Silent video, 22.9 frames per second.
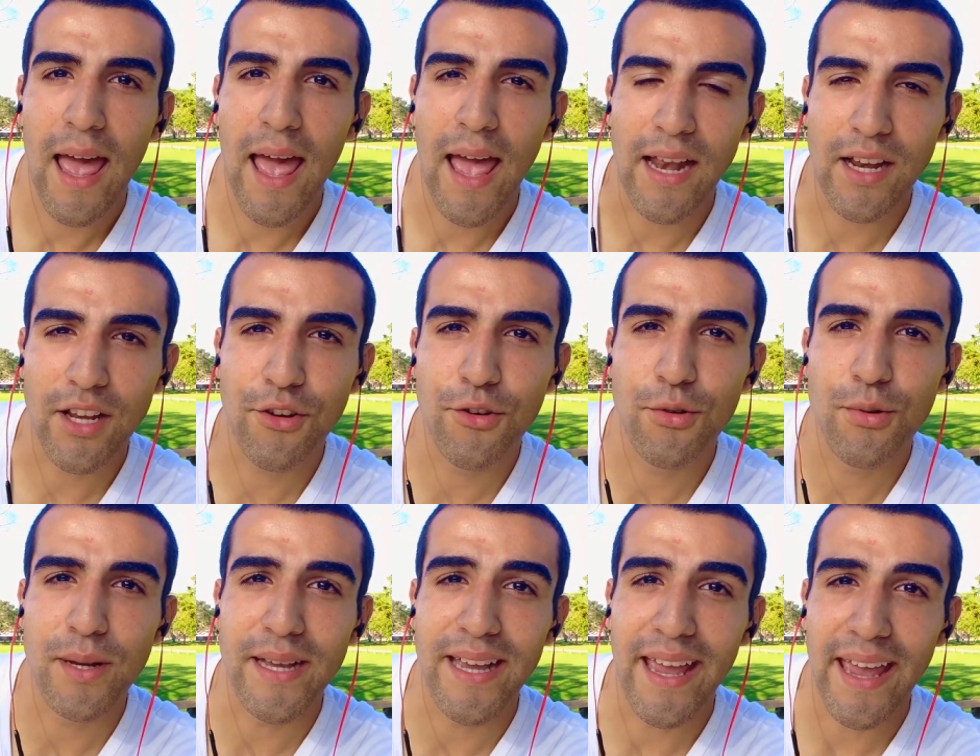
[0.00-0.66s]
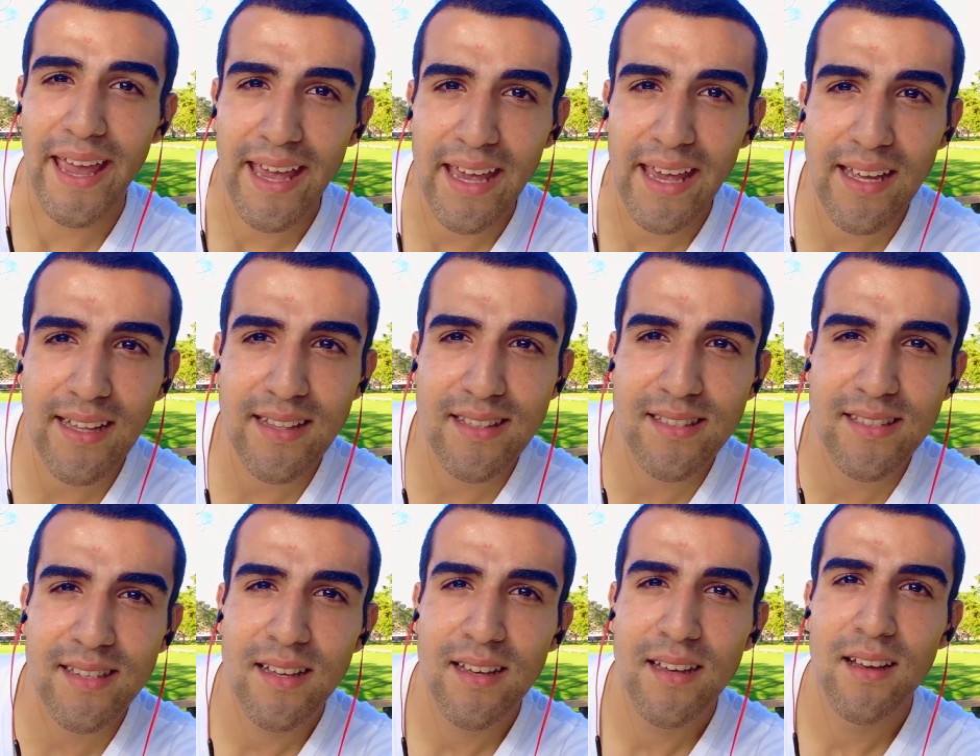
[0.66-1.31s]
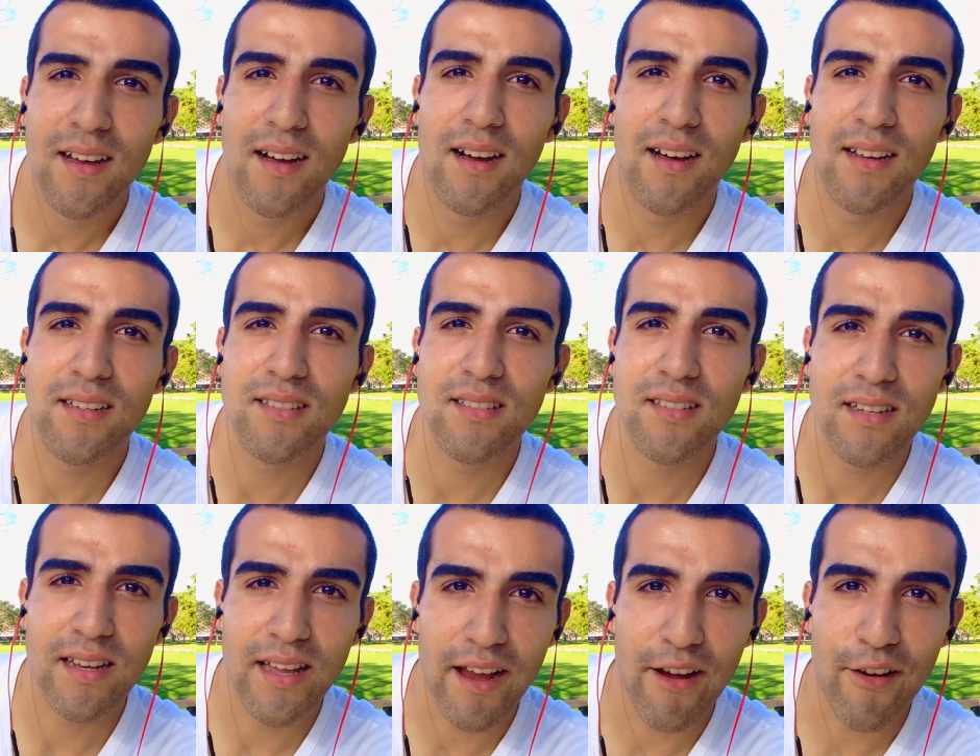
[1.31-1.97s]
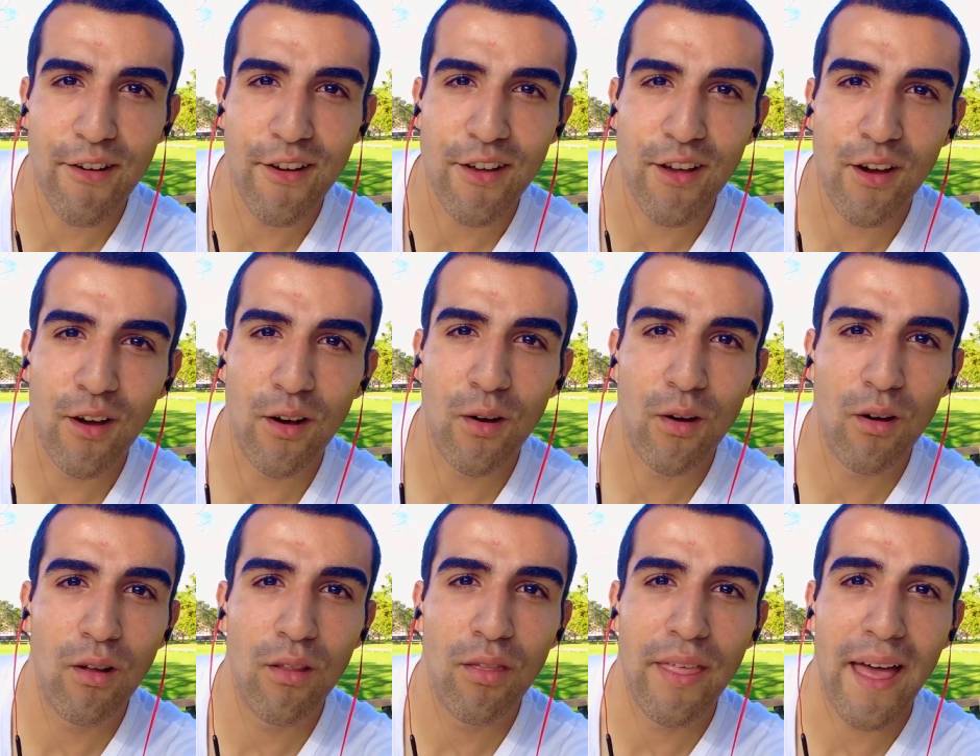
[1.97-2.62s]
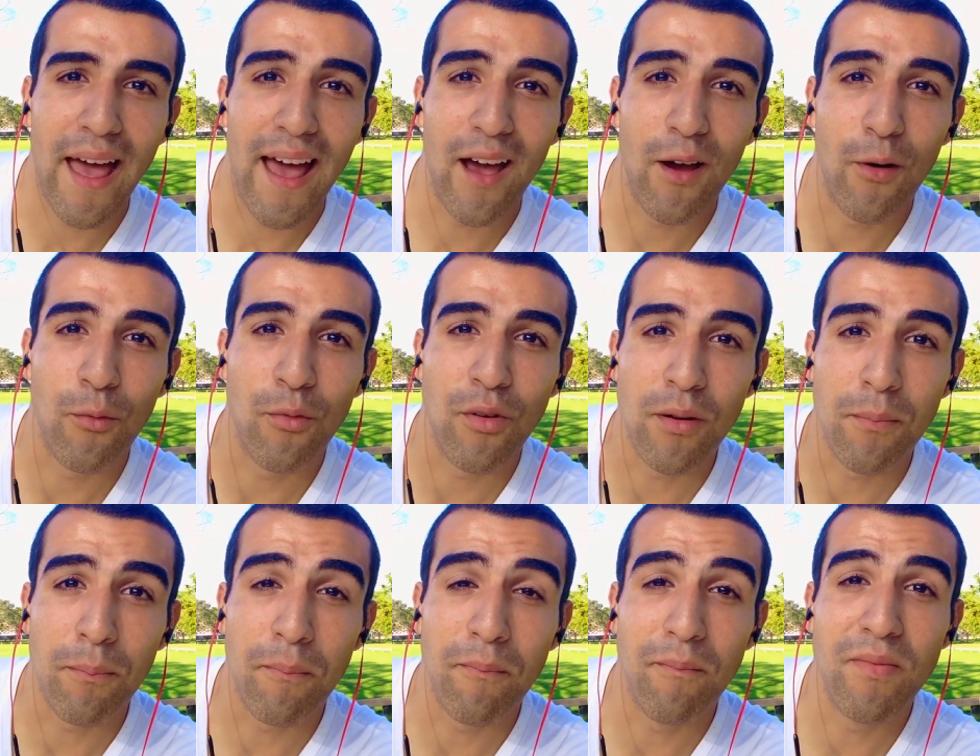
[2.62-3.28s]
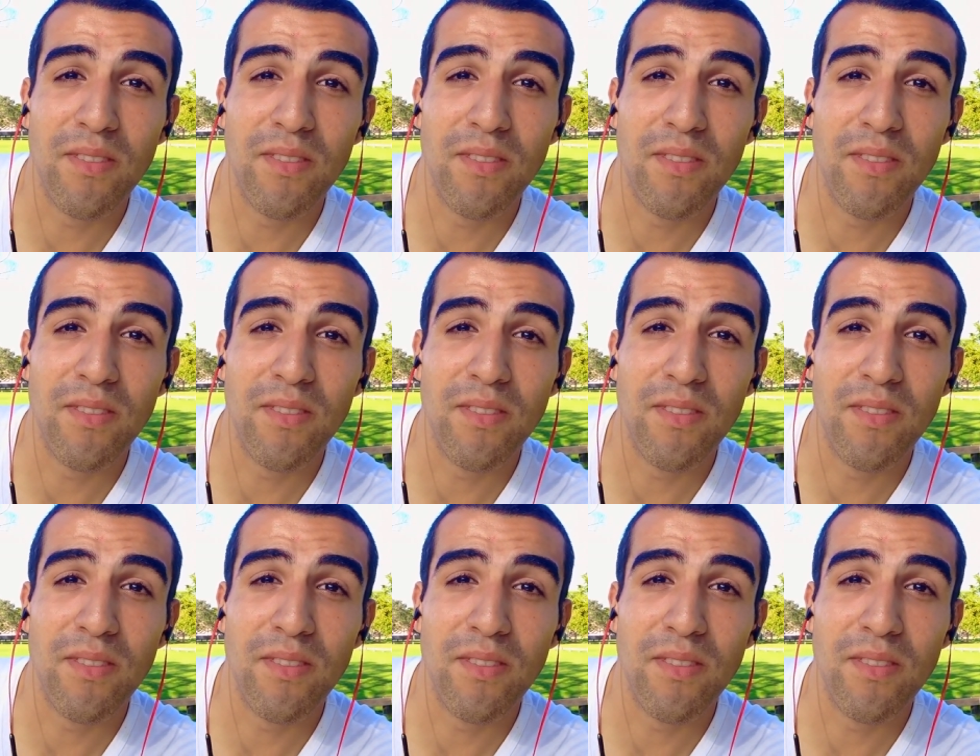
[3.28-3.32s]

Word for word: and create a scenario that would